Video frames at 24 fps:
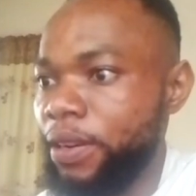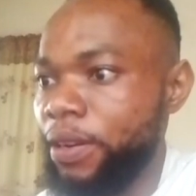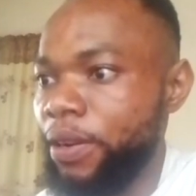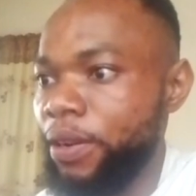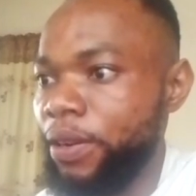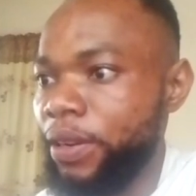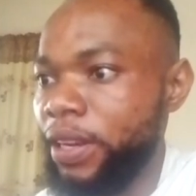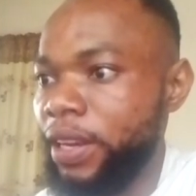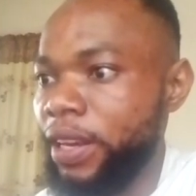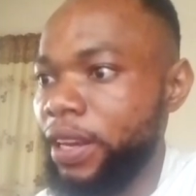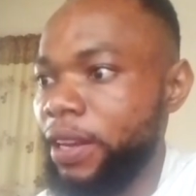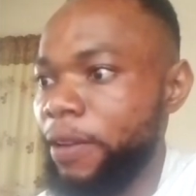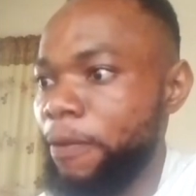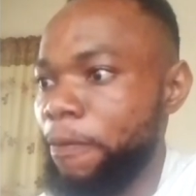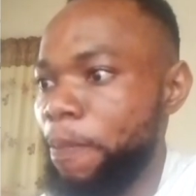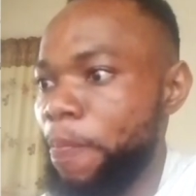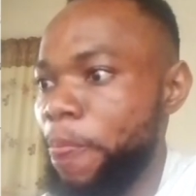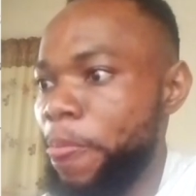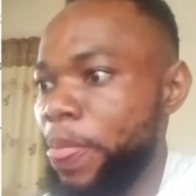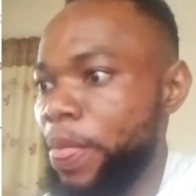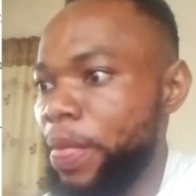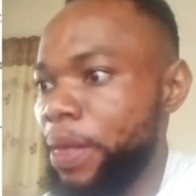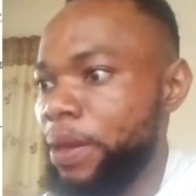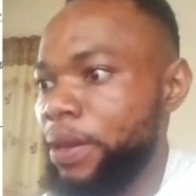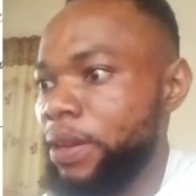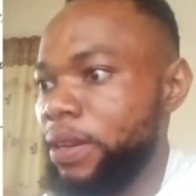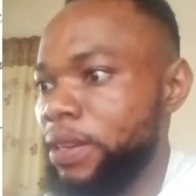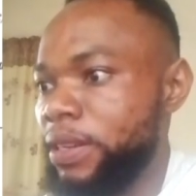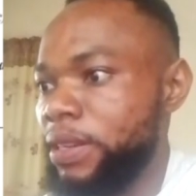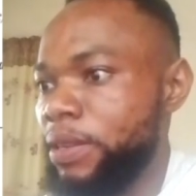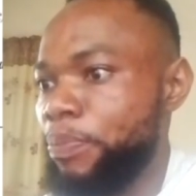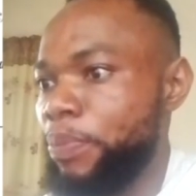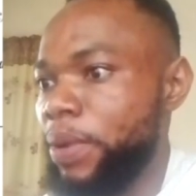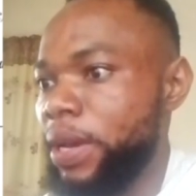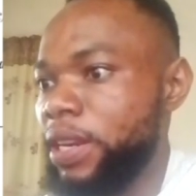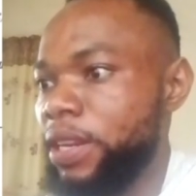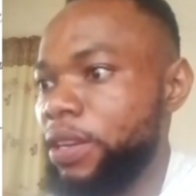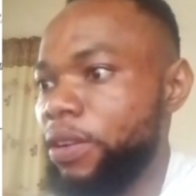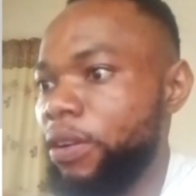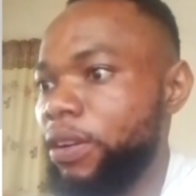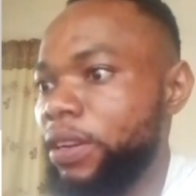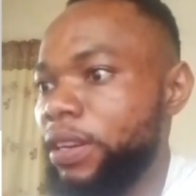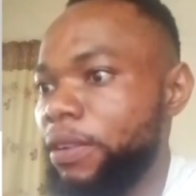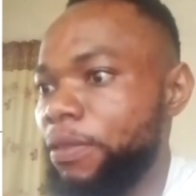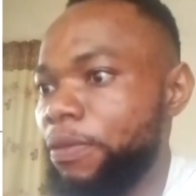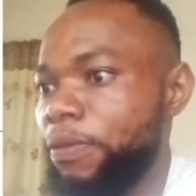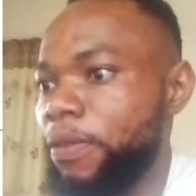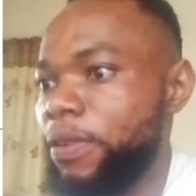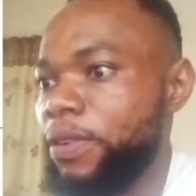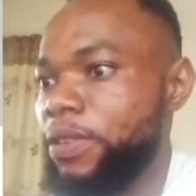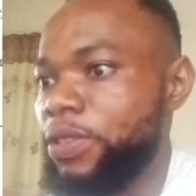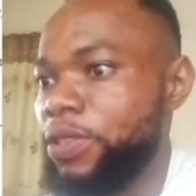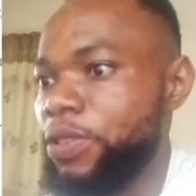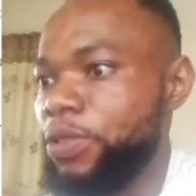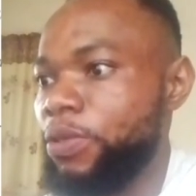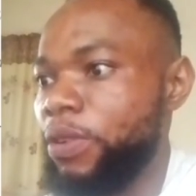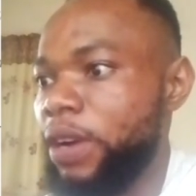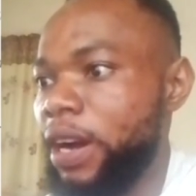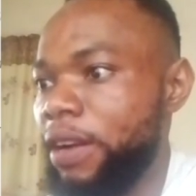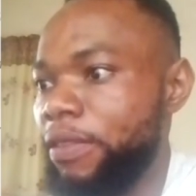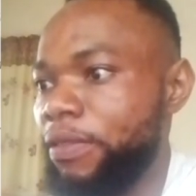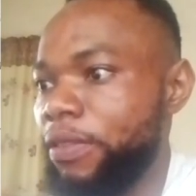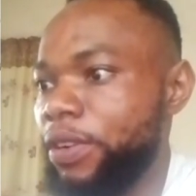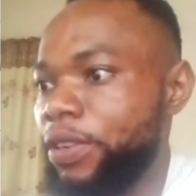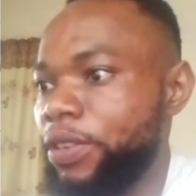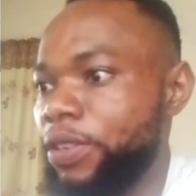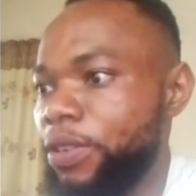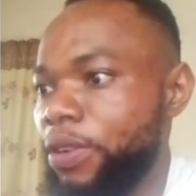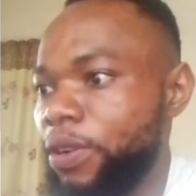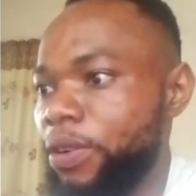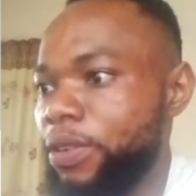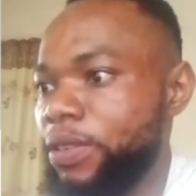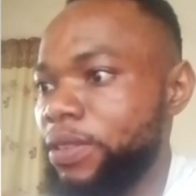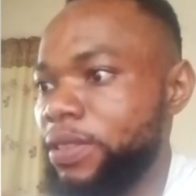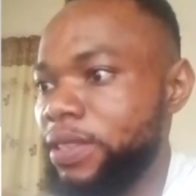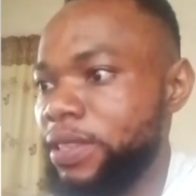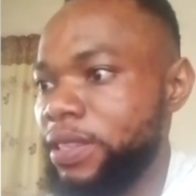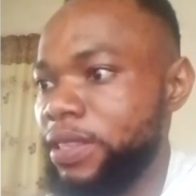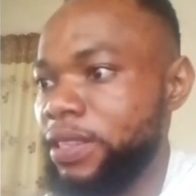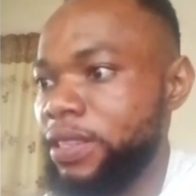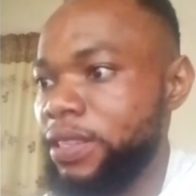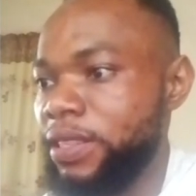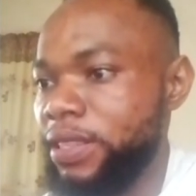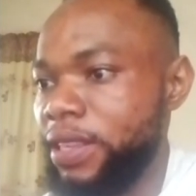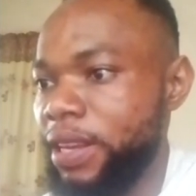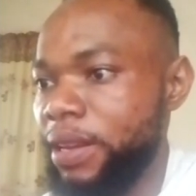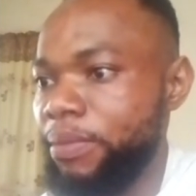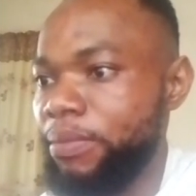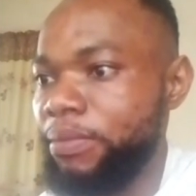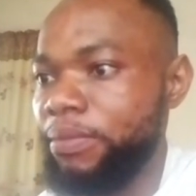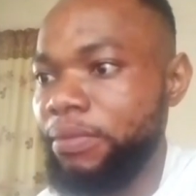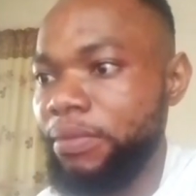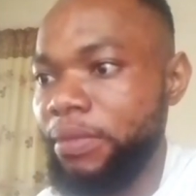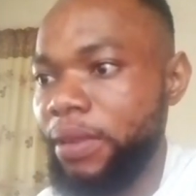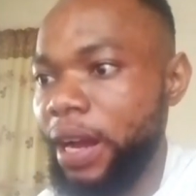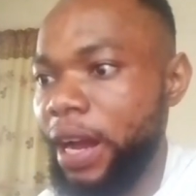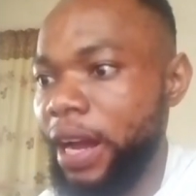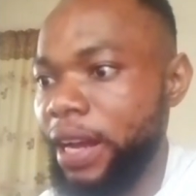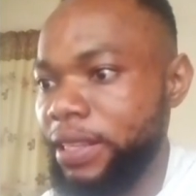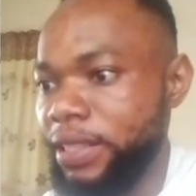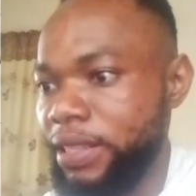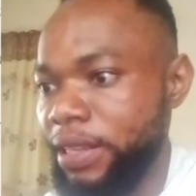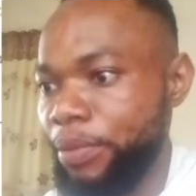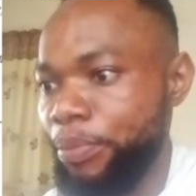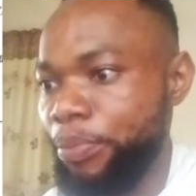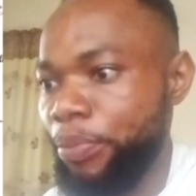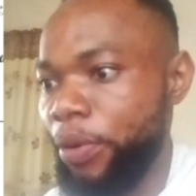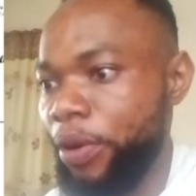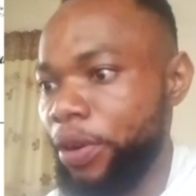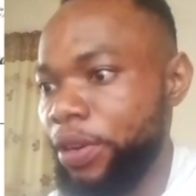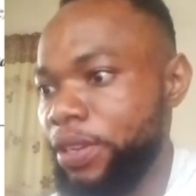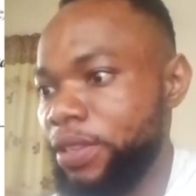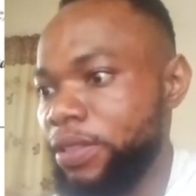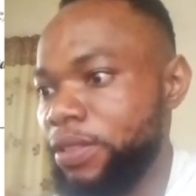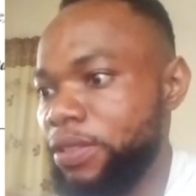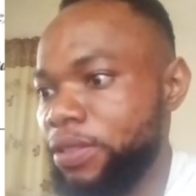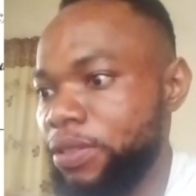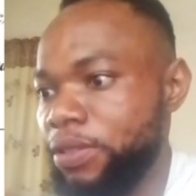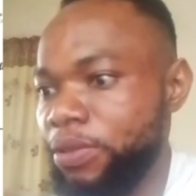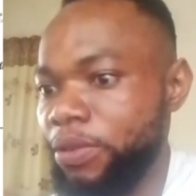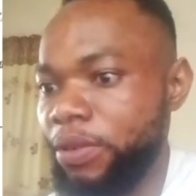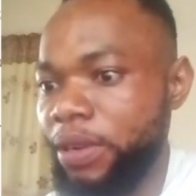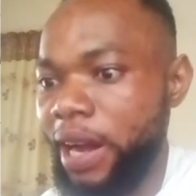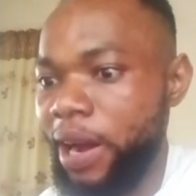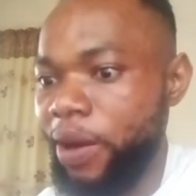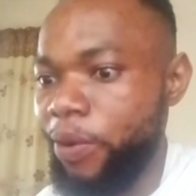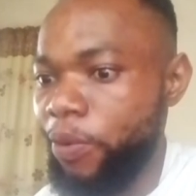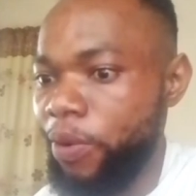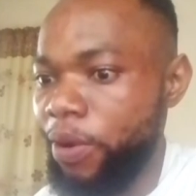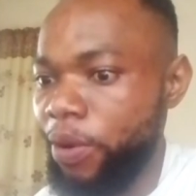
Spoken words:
Okay, depending on the font you have on your system at a point, you can